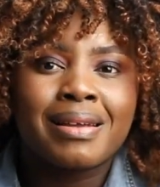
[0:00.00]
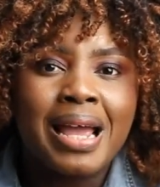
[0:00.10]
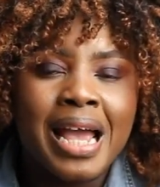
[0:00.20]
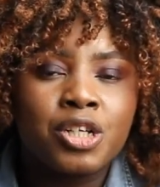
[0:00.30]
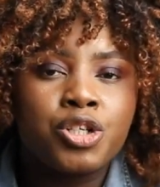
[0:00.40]

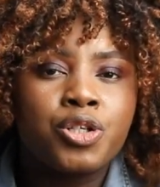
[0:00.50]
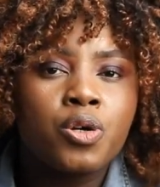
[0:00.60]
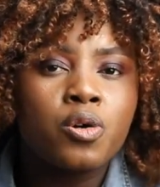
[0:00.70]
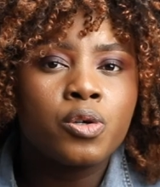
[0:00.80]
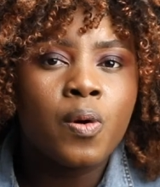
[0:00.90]

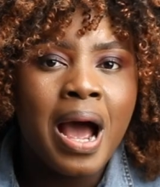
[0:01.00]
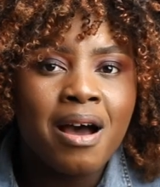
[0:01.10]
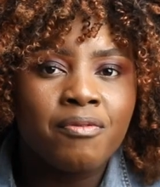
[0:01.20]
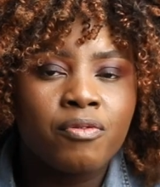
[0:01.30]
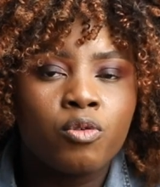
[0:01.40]
Ensure you
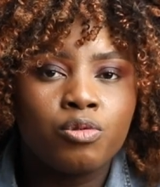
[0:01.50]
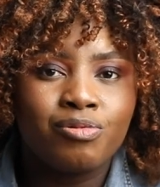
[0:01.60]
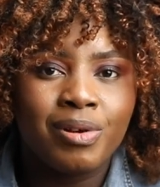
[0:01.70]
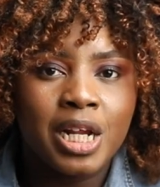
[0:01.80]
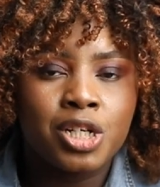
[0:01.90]
have good
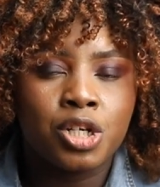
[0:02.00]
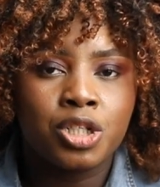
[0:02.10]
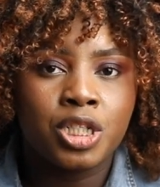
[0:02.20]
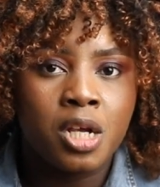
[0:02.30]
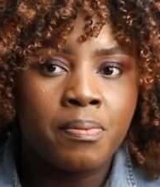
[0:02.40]

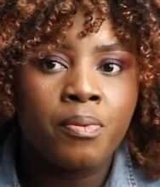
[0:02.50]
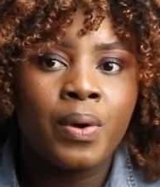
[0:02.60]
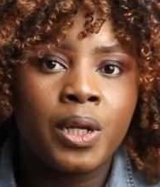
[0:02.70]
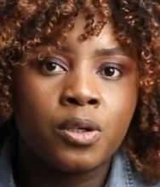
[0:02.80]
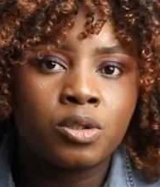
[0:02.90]
relationship
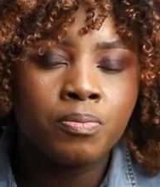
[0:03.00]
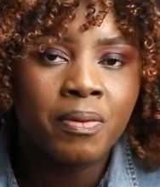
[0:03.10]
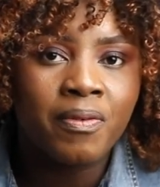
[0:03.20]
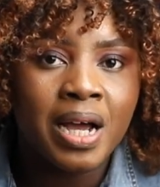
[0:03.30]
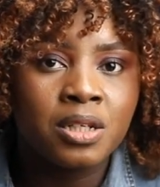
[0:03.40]
with your
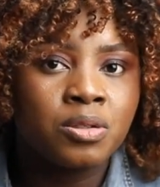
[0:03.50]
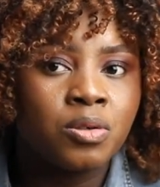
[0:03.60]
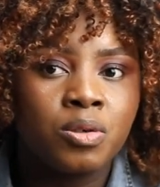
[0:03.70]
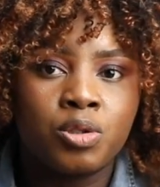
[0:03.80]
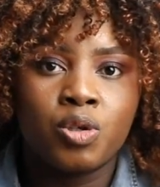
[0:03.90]

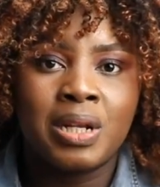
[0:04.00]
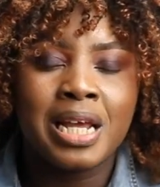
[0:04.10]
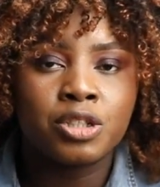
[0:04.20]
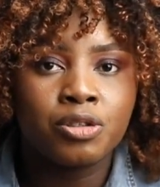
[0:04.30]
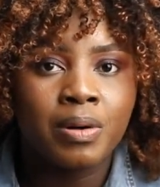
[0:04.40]
supervisors, your
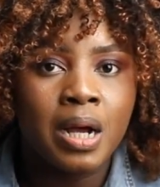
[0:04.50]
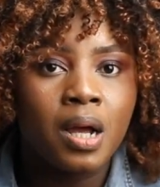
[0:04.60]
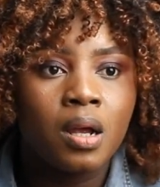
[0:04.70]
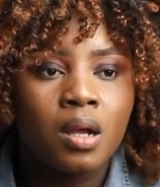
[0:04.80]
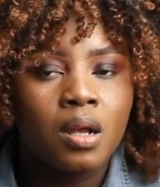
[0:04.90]
lecturer,
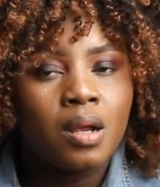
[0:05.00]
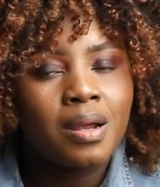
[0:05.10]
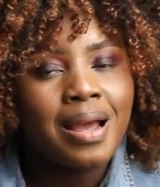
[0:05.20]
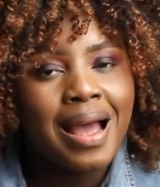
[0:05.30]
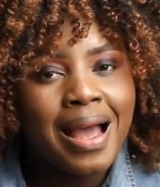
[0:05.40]

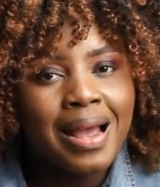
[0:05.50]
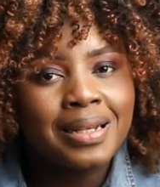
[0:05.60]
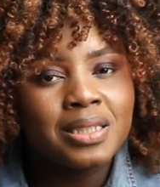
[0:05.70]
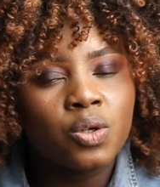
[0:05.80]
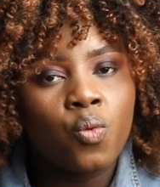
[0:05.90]

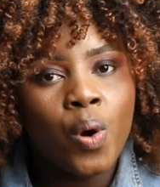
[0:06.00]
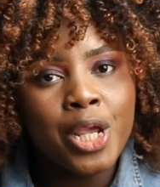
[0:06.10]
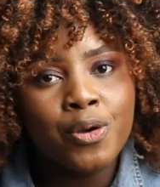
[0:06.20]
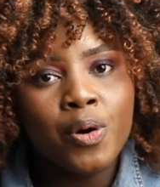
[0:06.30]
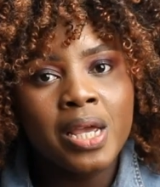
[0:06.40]
and when
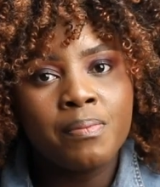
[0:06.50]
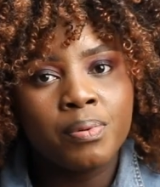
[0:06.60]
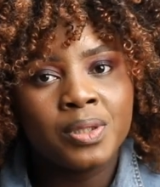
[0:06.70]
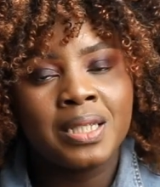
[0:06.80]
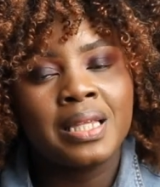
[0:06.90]
you're
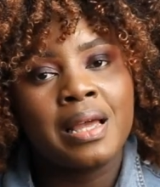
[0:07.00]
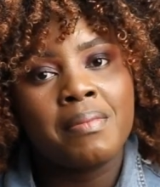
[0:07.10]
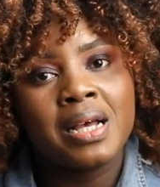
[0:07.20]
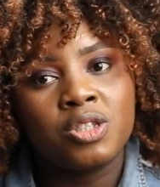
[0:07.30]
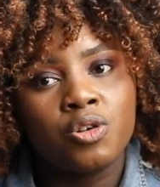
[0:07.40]
inputting them
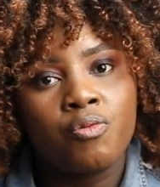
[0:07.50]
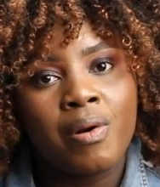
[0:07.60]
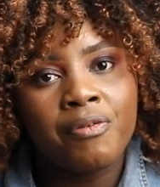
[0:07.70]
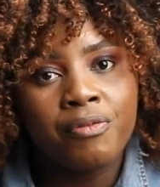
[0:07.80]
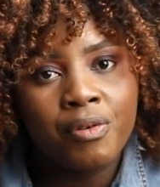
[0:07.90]
as your
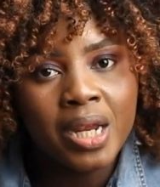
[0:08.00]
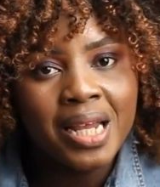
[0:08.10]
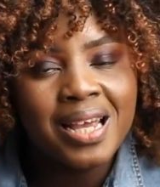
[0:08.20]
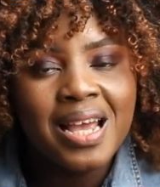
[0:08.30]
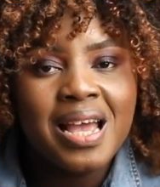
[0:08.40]
referee,
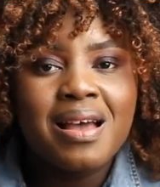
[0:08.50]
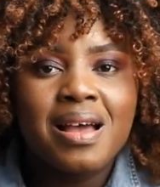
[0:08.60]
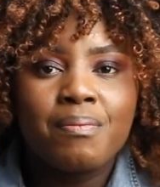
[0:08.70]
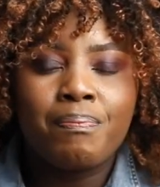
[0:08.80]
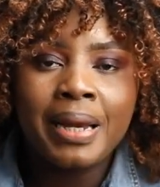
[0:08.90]

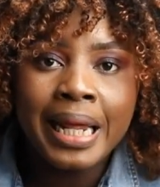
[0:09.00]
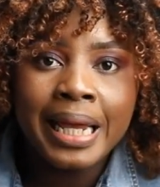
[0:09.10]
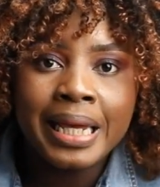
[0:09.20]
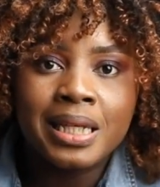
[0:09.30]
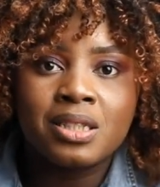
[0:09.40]

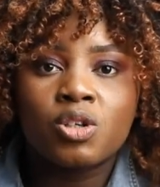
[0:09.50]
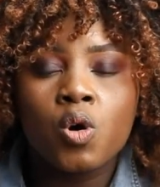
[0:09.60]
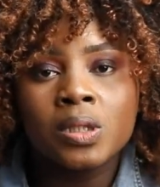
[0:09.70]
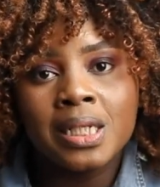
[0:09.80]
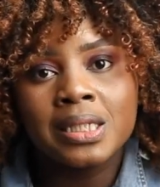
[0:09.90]
please
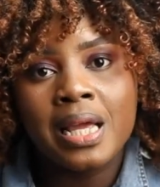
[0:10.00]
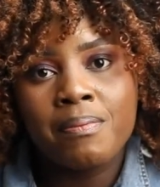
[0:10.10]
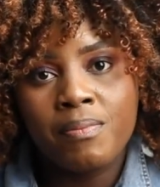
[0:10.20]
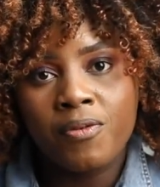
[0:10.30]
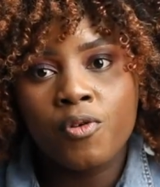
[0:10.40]
contact
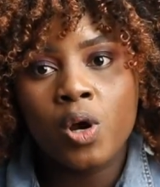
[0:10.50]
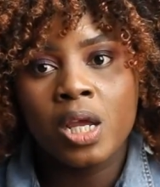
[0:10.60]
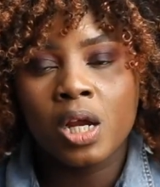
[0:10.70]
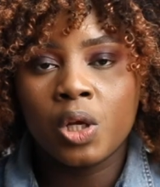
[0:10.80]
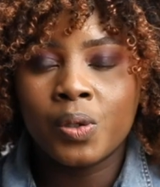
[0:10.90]
them before
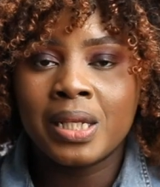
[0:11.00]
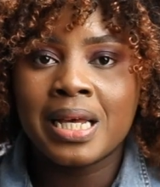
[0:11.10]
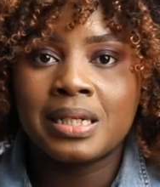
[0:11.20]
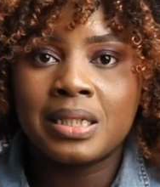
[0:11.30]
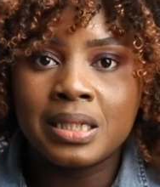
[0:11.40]
including
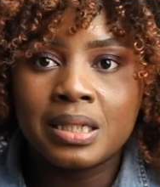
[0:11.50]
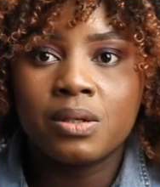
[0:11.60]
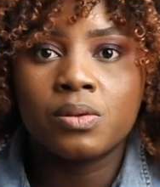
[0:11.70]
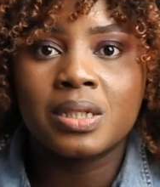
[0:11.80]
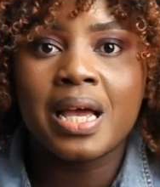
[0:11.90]
their
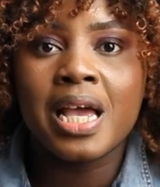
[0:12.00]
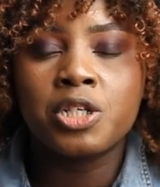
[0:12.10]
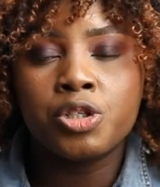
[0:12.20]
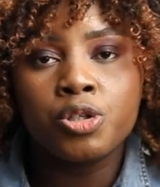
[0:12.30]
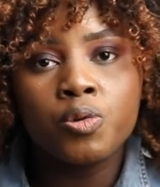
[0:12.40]
details.
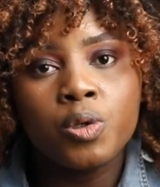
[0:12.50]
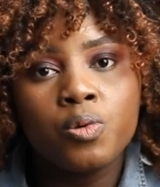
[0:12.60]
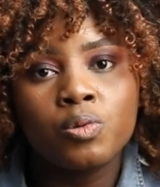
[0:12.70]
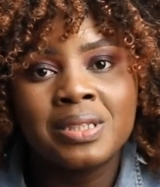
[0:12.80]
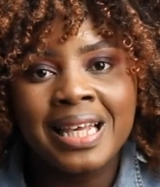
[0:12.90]
Ensure
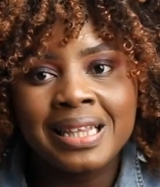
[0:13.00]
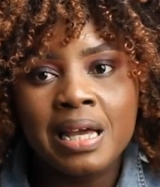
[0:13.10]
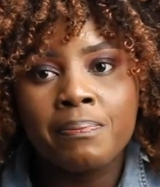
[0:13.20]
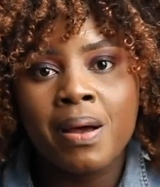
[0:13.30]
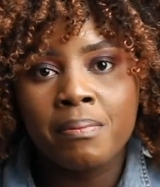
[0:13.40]
you seek their
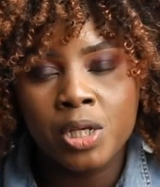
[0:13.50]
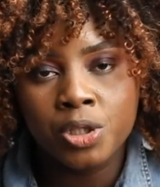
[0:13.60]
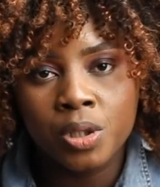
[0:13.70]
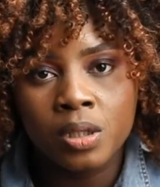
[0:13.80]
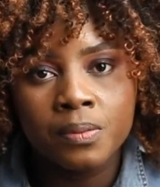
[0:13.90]

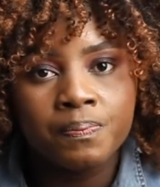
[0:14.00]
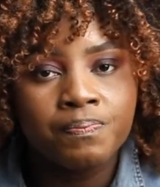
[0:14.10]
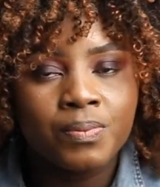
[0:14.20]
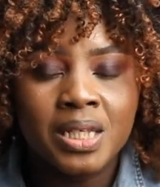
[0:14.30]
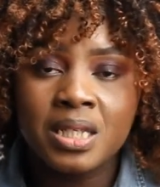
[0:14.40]
permission.
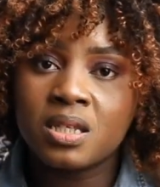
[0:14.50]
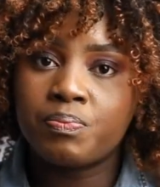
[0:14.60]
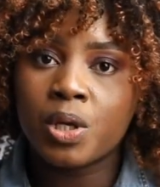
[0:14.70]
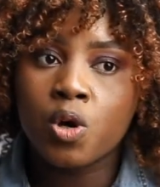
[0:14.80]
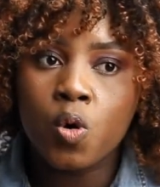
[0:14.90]
This is
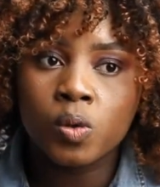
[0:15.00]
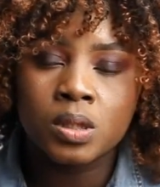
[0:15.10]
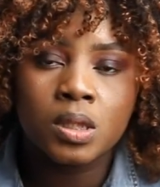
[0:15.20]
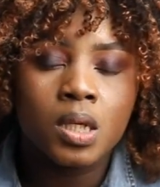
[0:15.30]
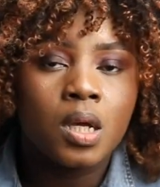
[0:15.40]
because